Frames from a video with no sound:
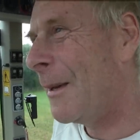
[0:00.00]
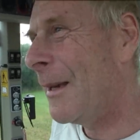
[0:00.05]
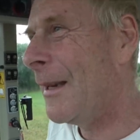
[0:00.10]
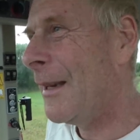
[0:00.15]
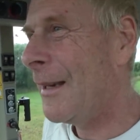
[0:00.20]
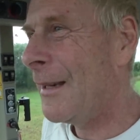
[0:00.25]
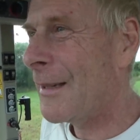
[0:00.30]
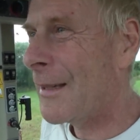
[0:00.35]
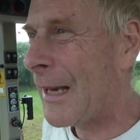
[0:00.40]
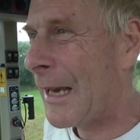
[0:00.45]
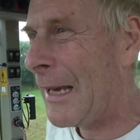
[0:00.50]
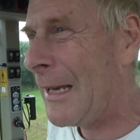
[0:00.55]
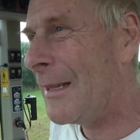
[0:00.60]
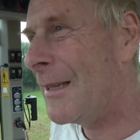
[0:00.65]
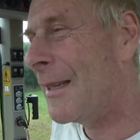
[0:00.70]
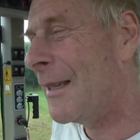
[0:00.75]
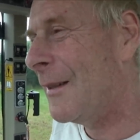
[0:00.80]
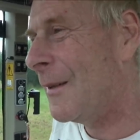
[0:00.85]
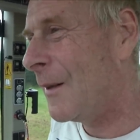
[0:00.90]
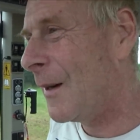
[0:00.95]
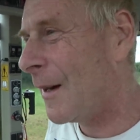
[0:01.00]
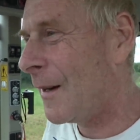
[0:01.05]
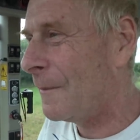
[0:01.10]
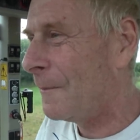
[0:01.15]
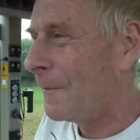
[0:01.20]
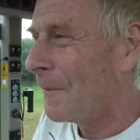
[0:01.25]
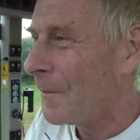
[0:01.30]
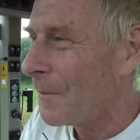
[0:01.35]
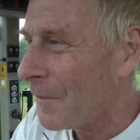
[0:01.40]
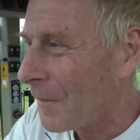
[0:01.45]
He's keen to
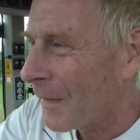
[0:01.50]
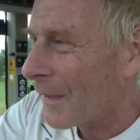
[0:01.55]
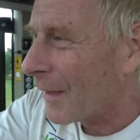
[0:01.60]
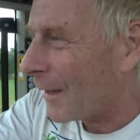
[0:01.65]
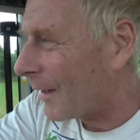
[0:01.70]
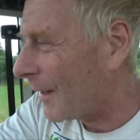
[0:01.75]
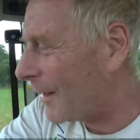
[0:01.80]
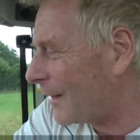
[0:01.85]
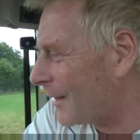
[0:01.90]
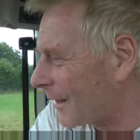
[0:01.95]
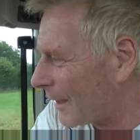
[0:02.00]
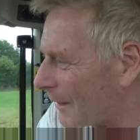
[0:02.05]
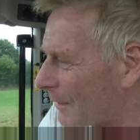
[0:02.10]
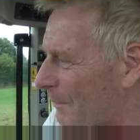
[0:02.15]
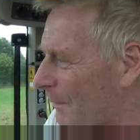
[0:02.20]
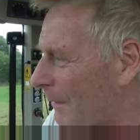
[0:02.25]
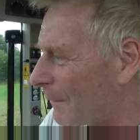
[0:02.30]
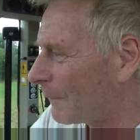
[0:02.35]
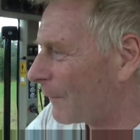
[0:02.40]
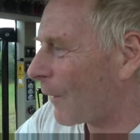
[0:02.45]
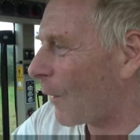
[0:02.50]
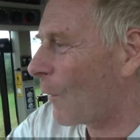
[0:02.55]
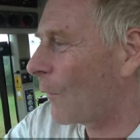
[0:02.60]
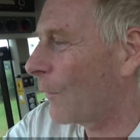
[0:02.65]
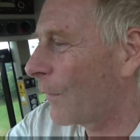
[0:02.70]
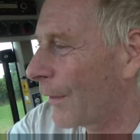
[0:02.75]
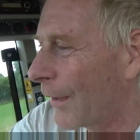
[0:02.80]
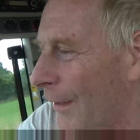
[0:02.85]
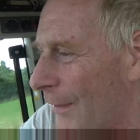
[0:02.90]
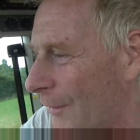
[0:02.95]
be
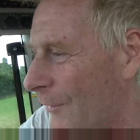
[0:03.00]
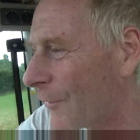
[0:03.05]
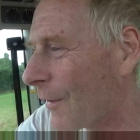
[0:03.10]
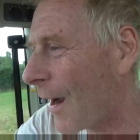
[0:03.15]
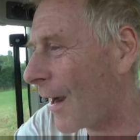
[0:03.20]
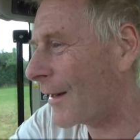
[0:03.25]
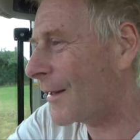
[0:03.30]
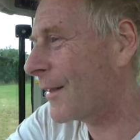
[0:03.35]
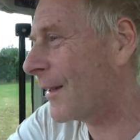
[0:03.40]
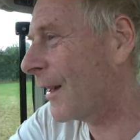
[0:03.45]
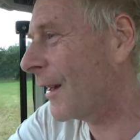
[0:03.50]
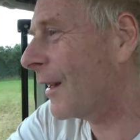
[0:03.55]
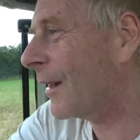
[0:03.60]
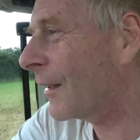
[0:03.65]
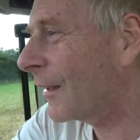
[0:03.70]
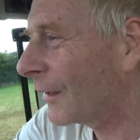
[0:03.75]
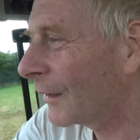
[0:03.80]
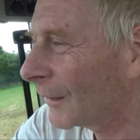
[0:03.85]
involved with this tractor.